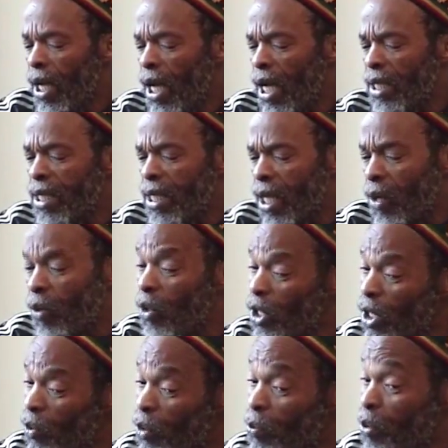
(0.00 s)
I started
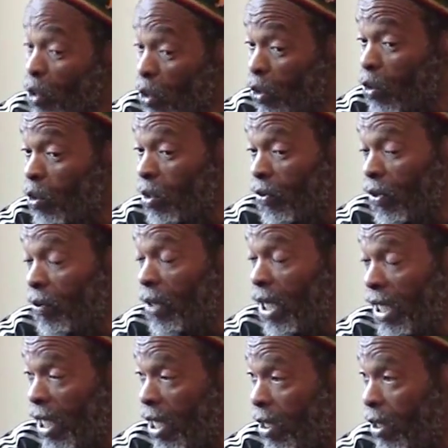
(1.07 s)
working with Pro Tools from
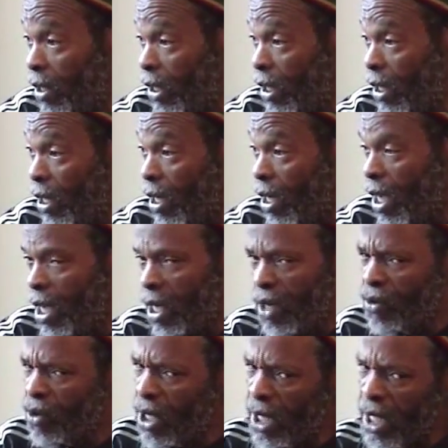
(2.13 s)
that end, and I
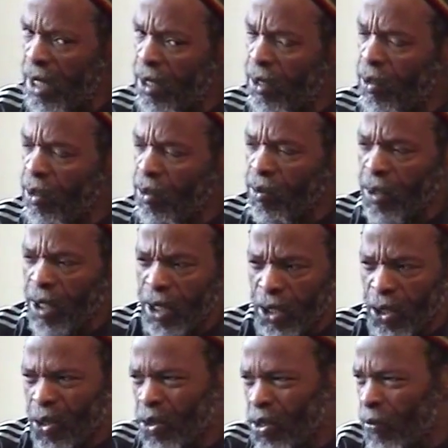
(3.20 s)
realized it was really
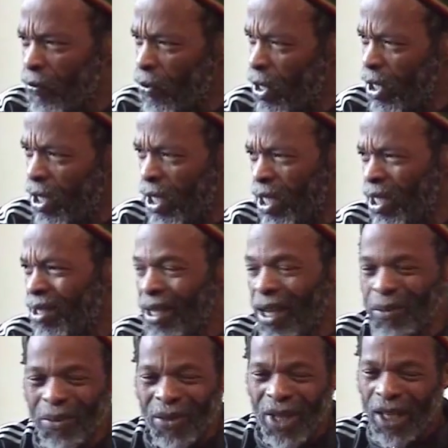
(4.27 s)
user-friendly, because
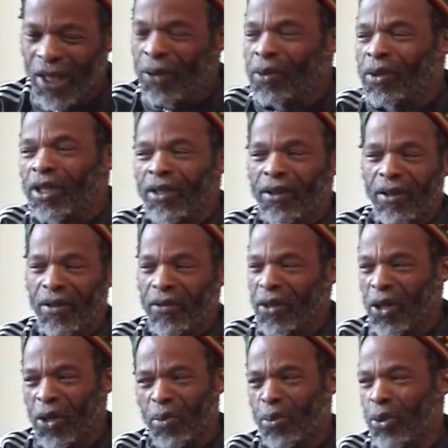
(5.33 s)
I'm not the one for
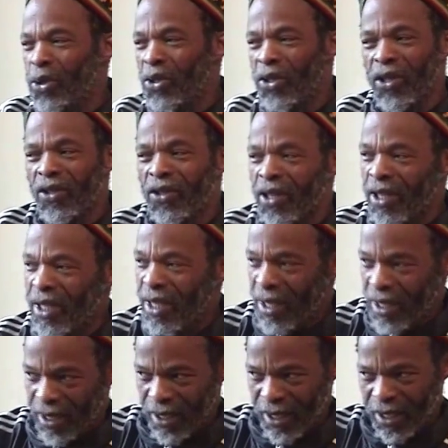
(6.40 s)
computers or
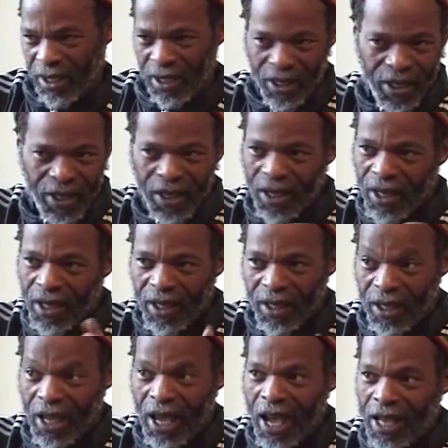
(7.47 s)

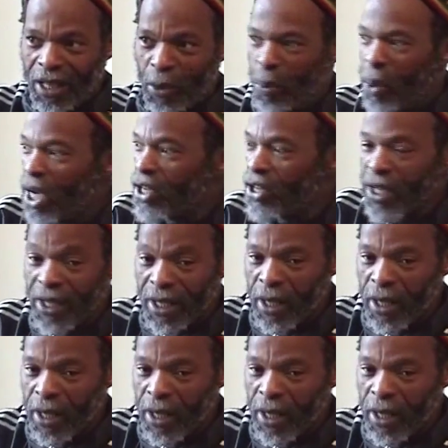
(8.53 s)
I had the patience.